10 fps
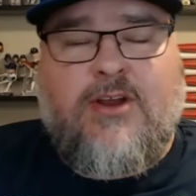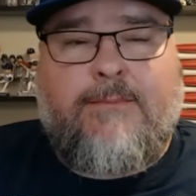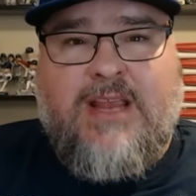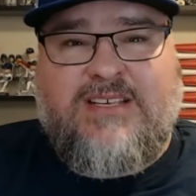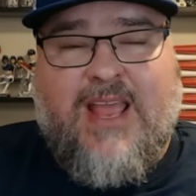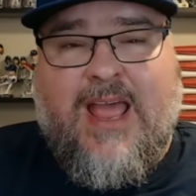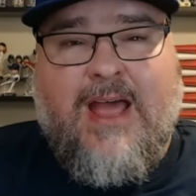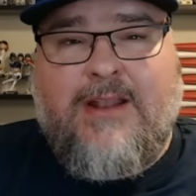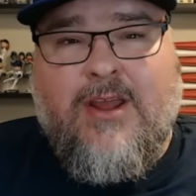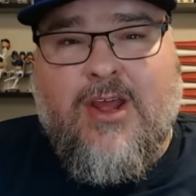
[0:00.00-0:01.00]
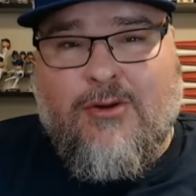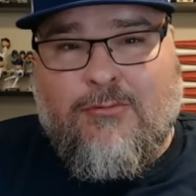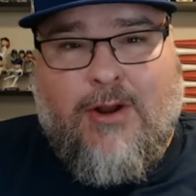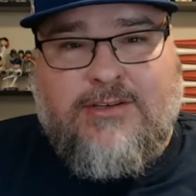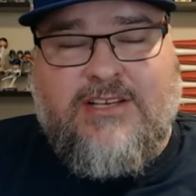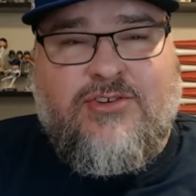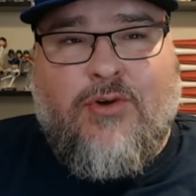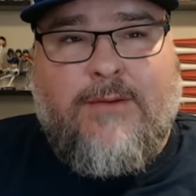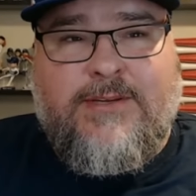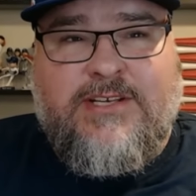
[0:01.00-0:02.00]
on base. They had runners in
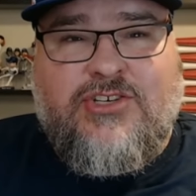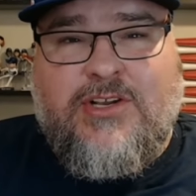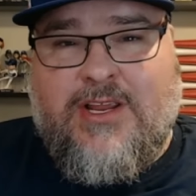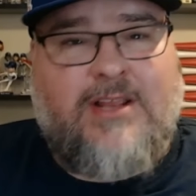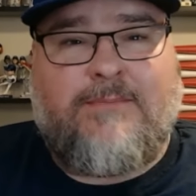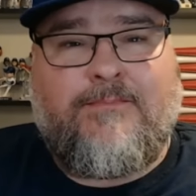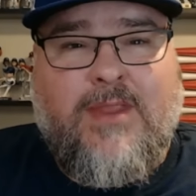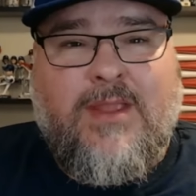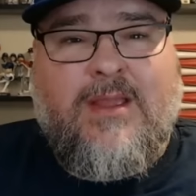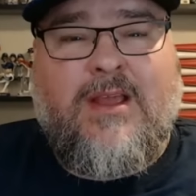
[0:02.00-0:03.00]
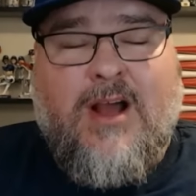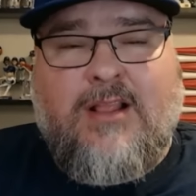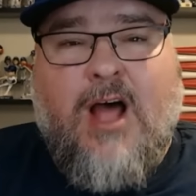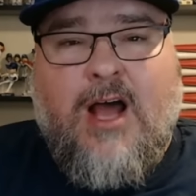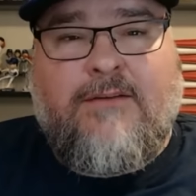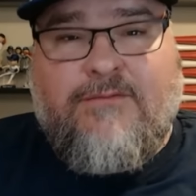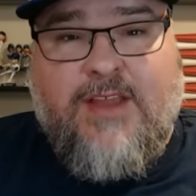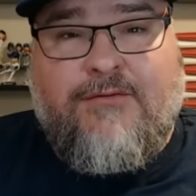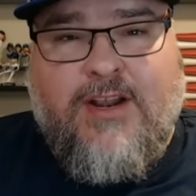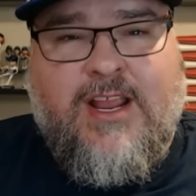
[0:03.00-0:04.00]
scoring position in a lot of
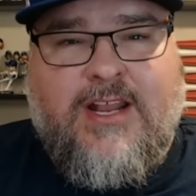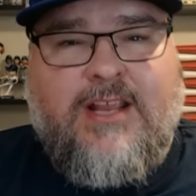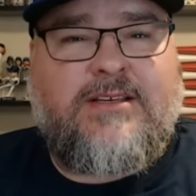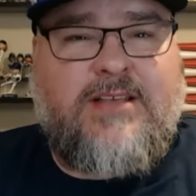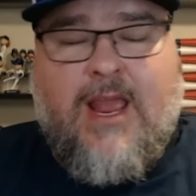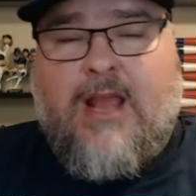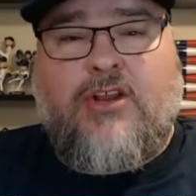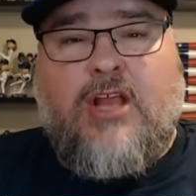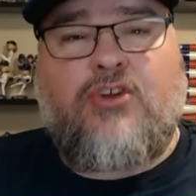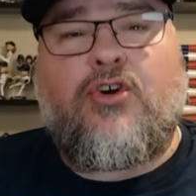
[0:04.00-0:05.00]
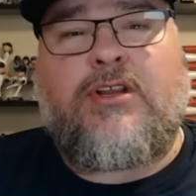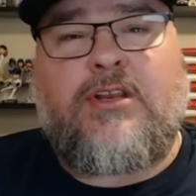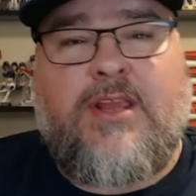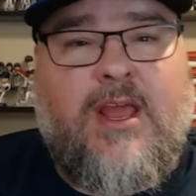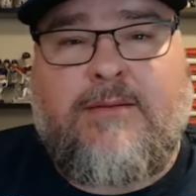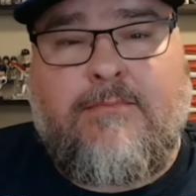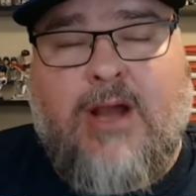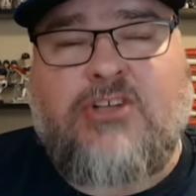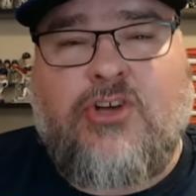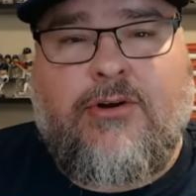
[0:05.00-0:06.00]
different innings and couldn't get
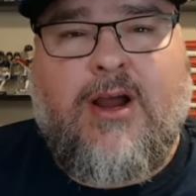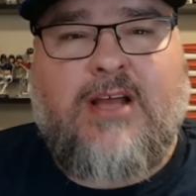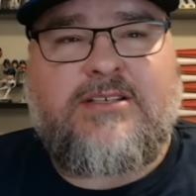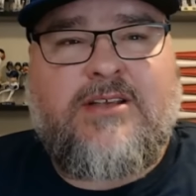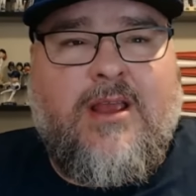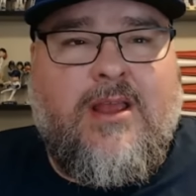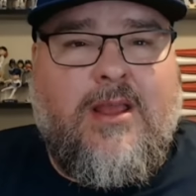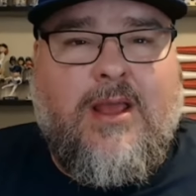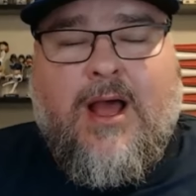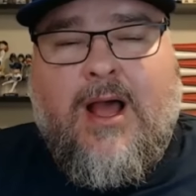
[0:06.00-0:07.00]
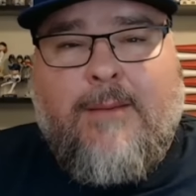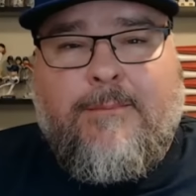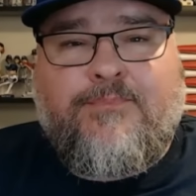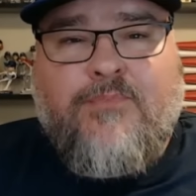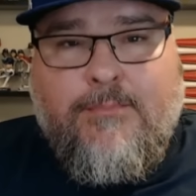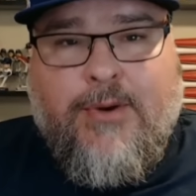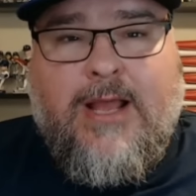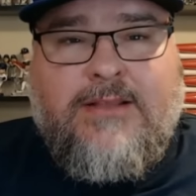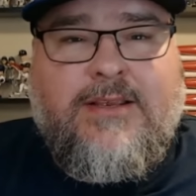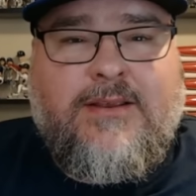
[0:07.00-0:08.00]
much across.
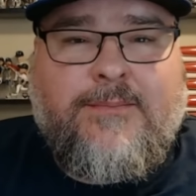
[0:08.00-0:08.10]
But